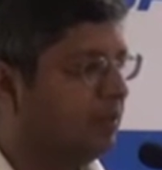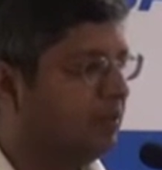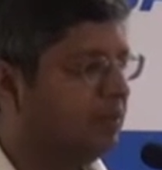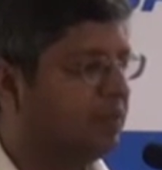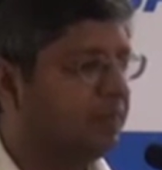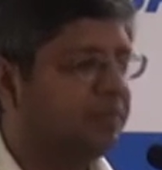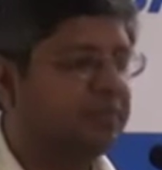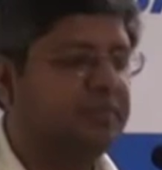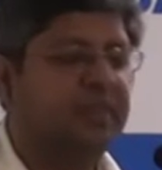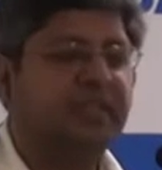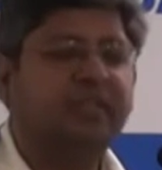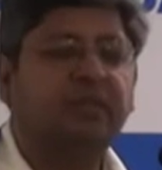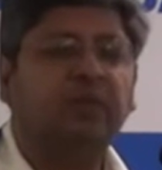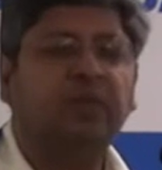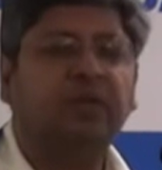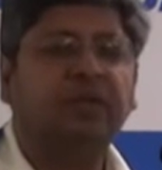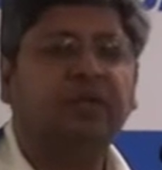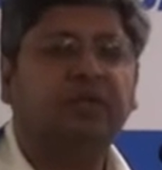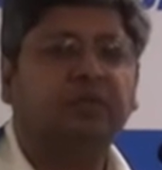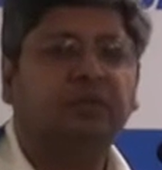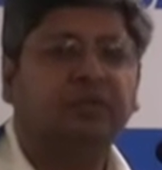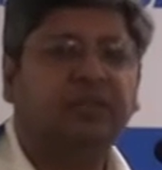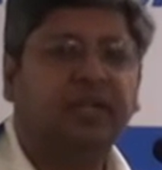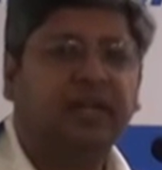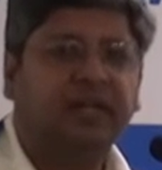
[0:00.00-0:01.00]

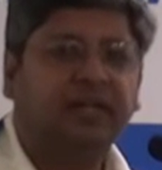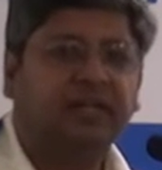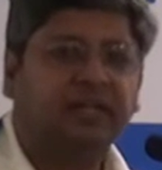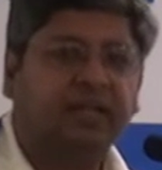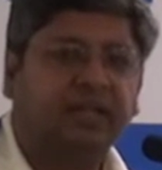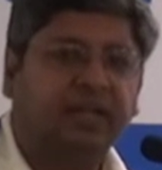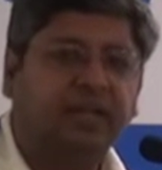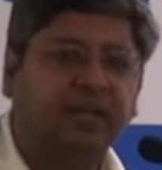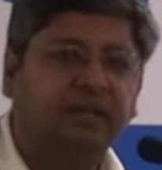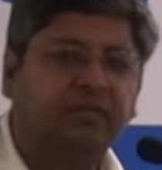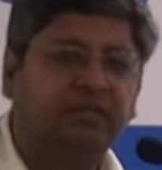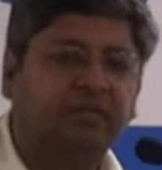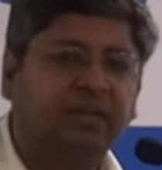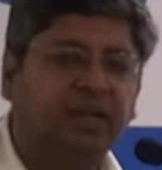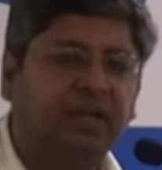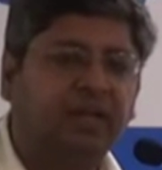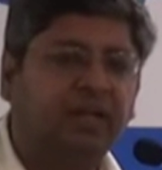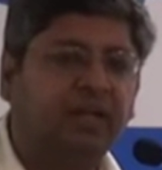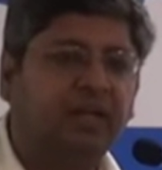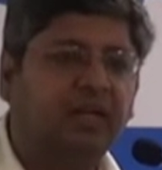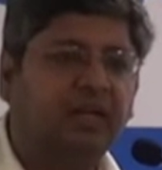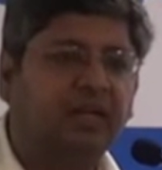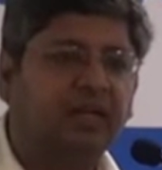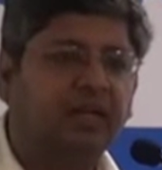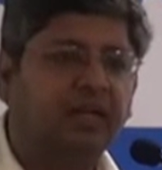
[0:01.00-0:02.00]
Subsequent to that, I
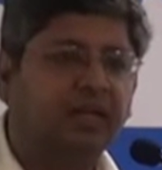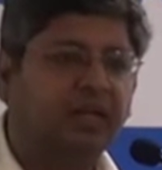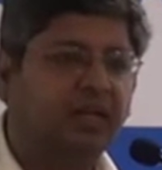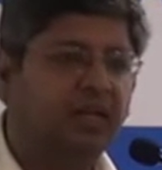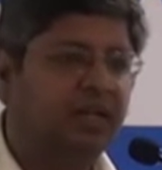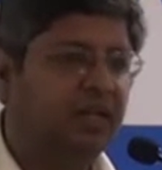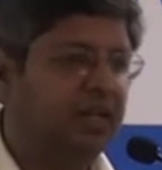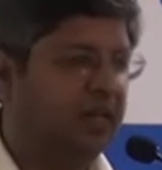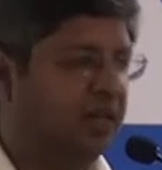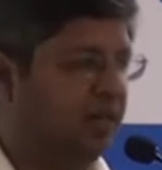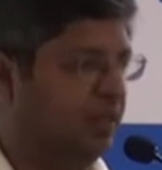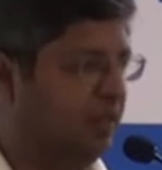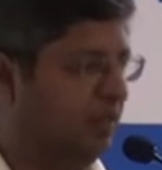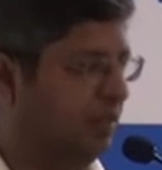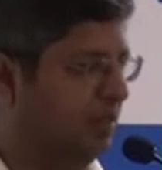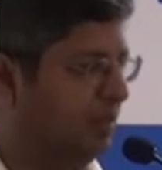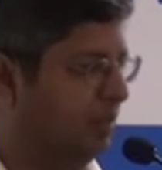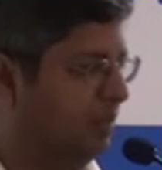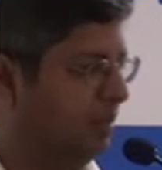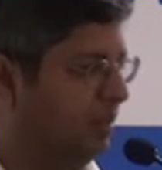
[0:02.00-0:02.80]
filed a